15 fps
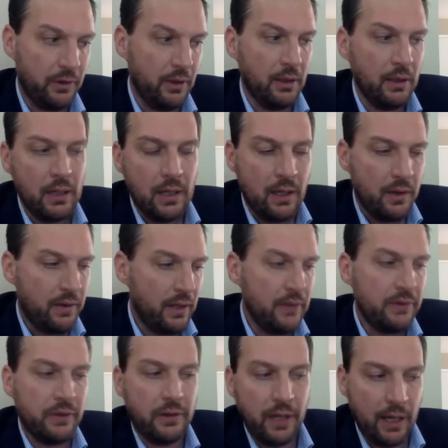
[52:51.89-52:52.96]
the
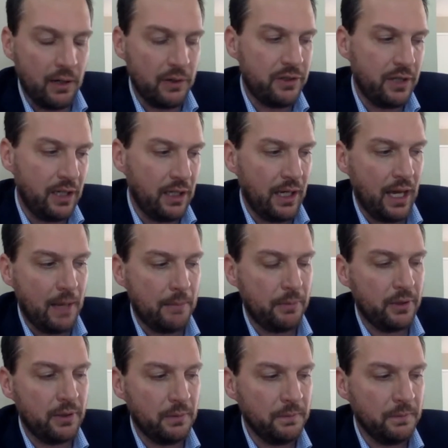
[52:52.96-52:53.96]
things that they are seeing happen.